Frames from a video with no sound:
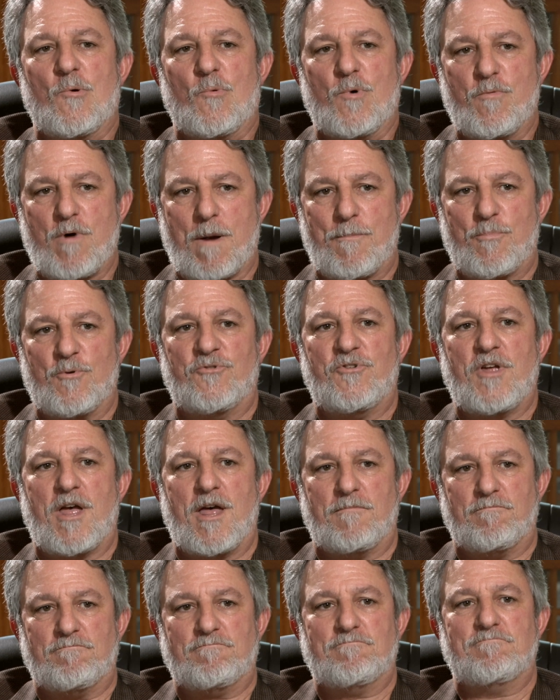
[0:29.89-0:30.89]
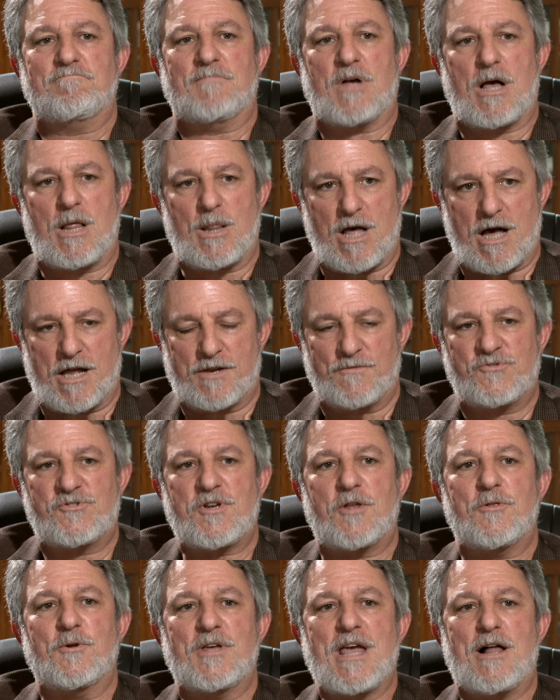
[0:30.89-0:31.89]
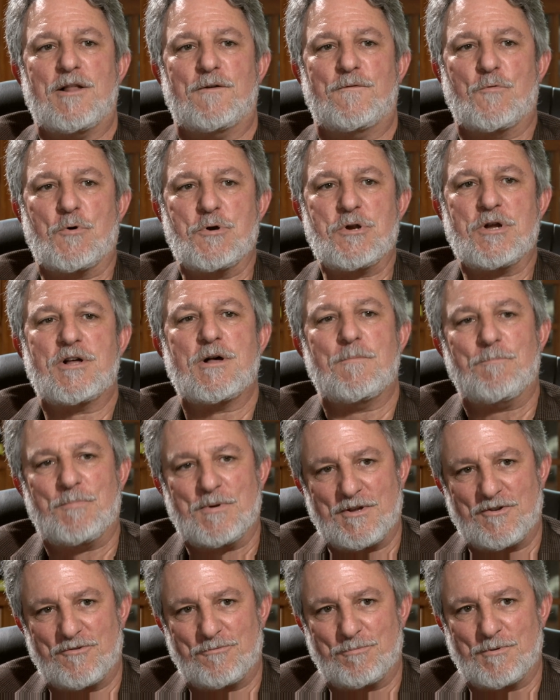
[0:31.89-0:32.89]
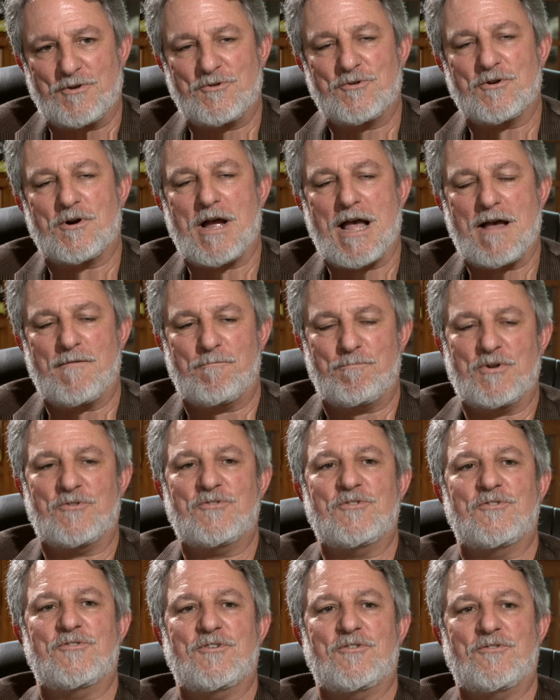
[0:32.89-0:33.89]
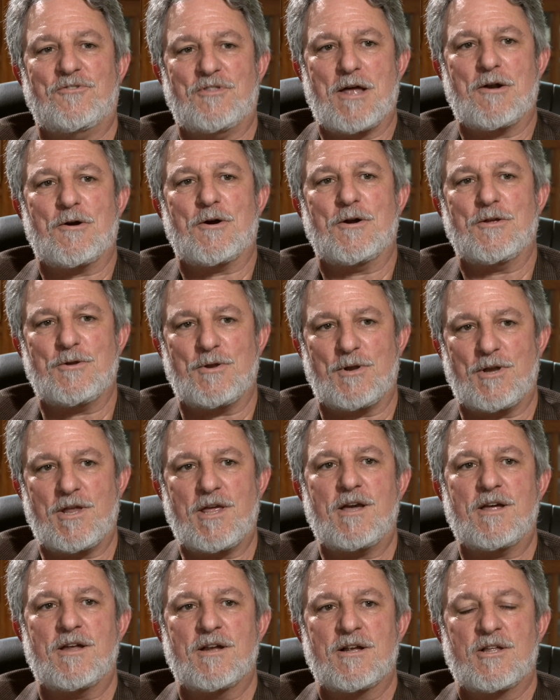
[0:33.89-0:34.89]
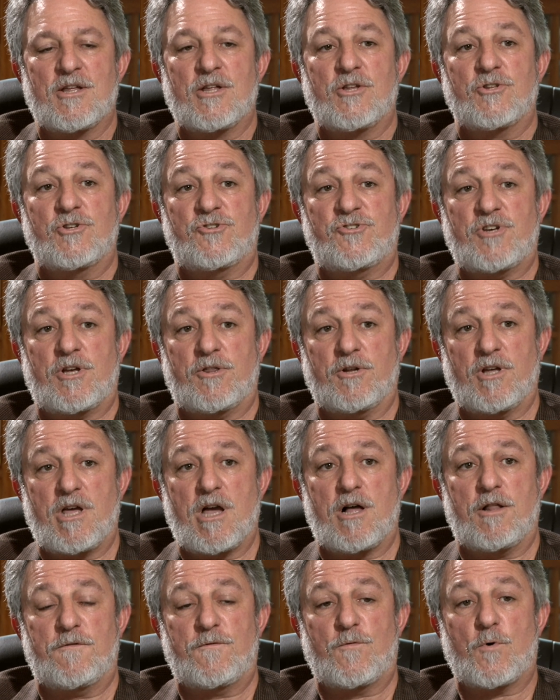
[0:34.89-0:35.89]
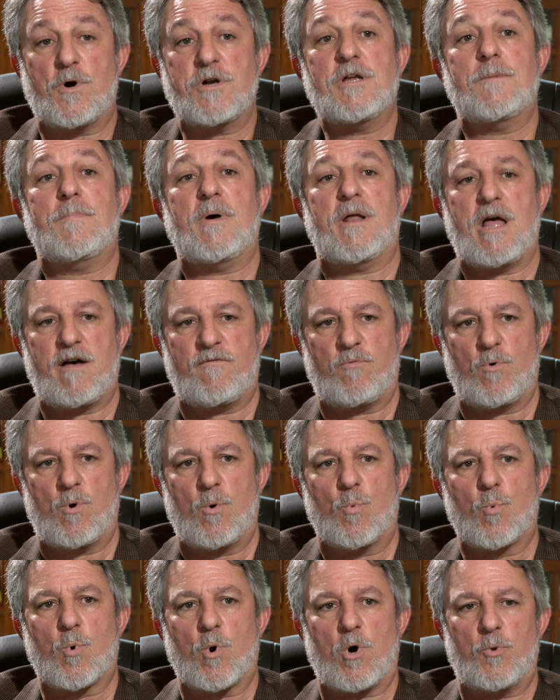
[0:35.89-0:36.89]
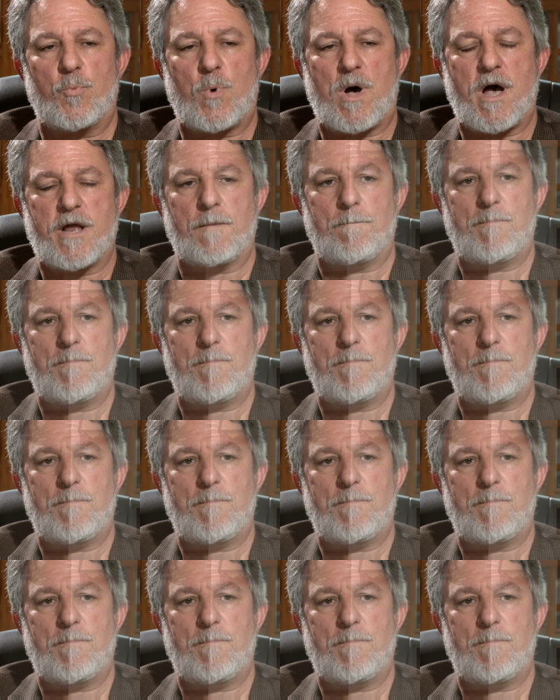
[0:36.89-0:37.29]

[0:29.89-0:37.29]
we represent a lot of Southern California companies which have businesses that are unique to Southern California but have worldwide